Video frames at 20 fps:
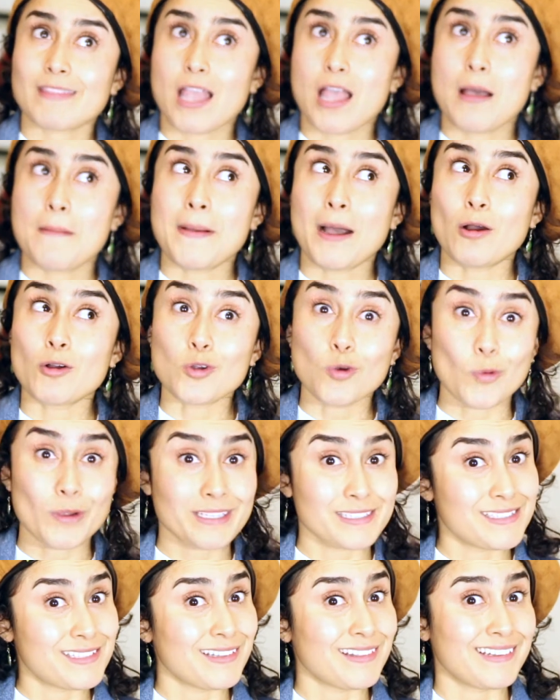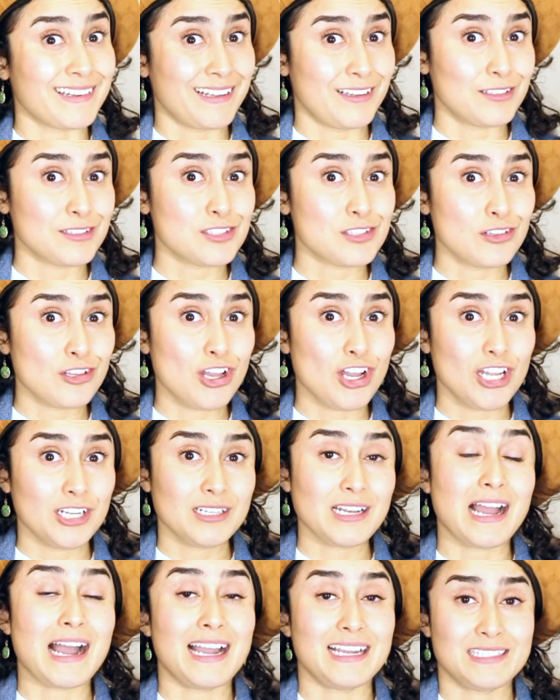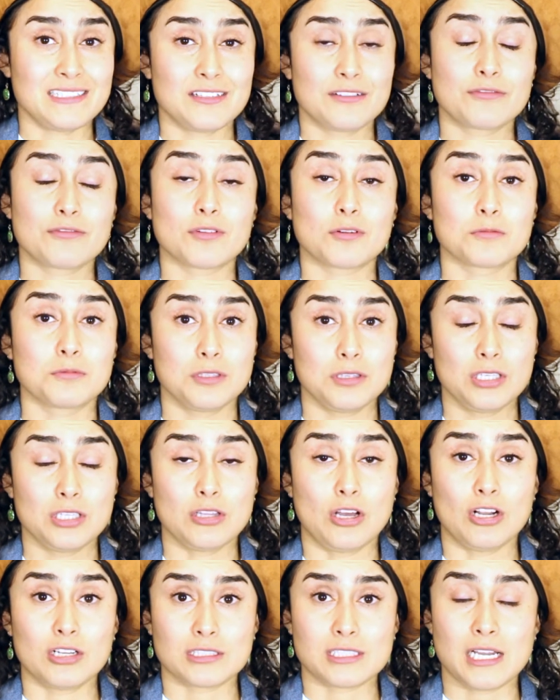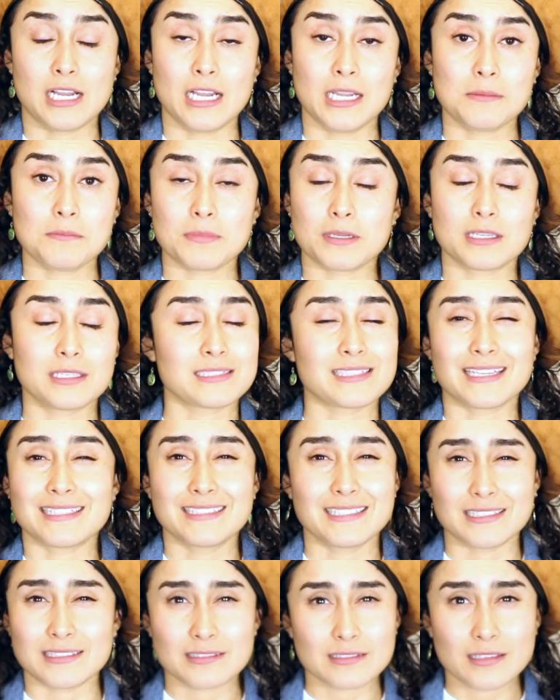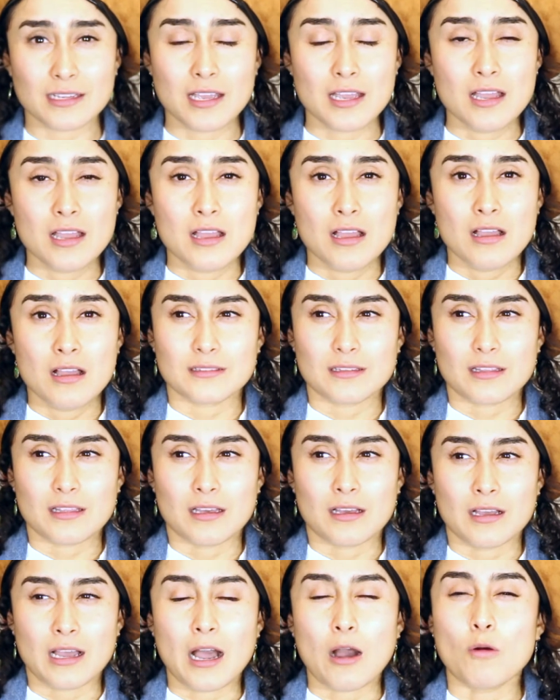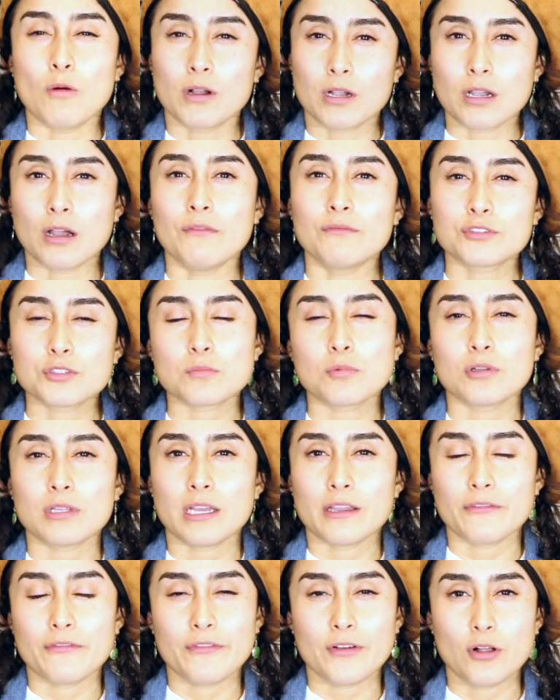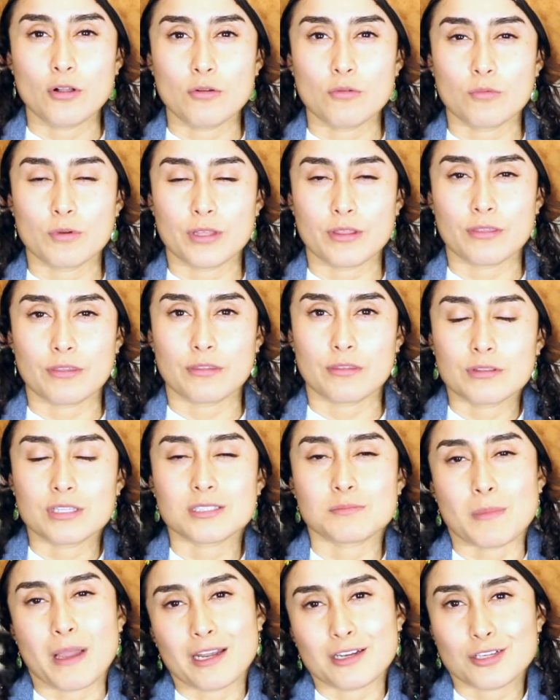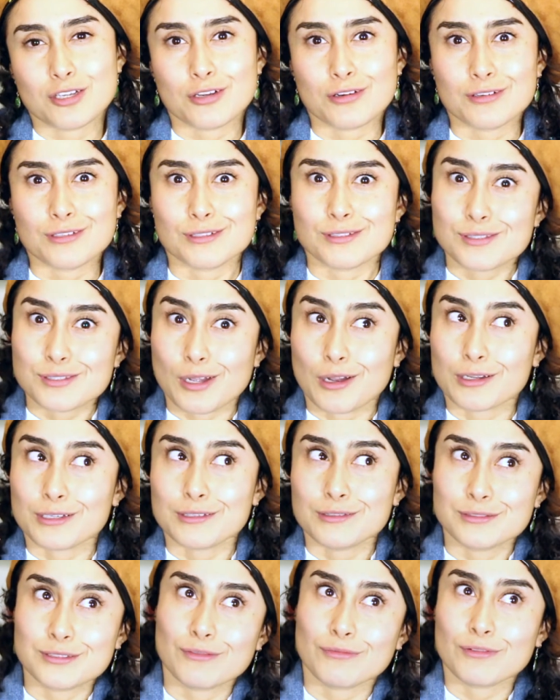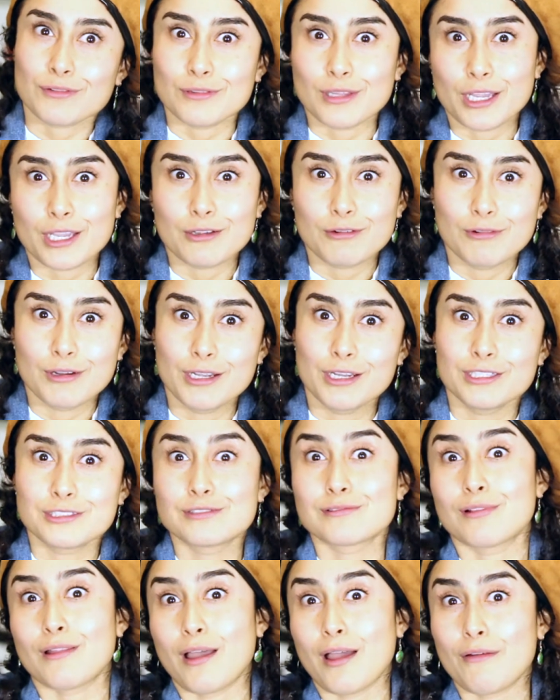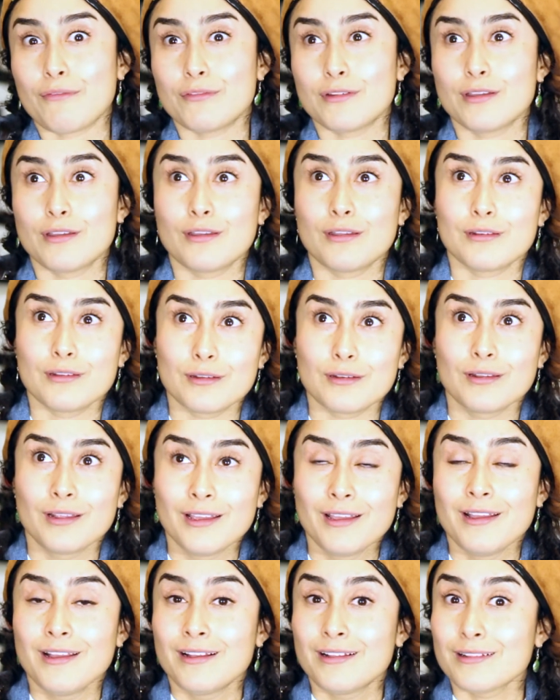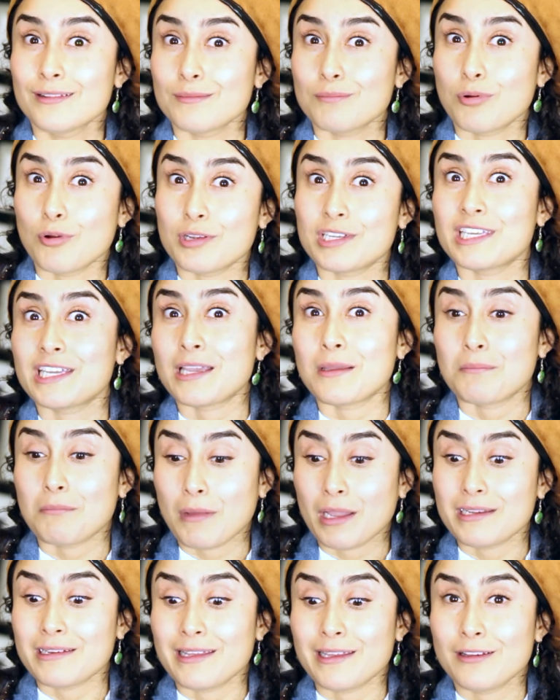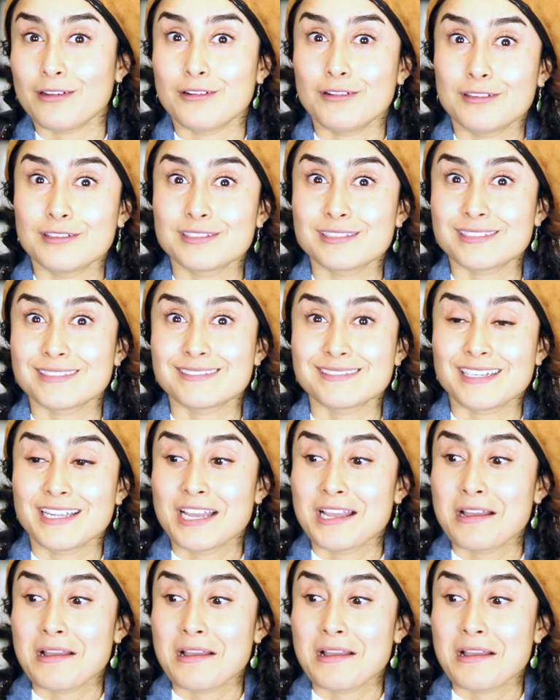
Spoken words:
about going to the nail salon. I did for a really long time because I didn't. How uncomfortable I felt with these manicurists talking a different language and laughing and pointing at my nails and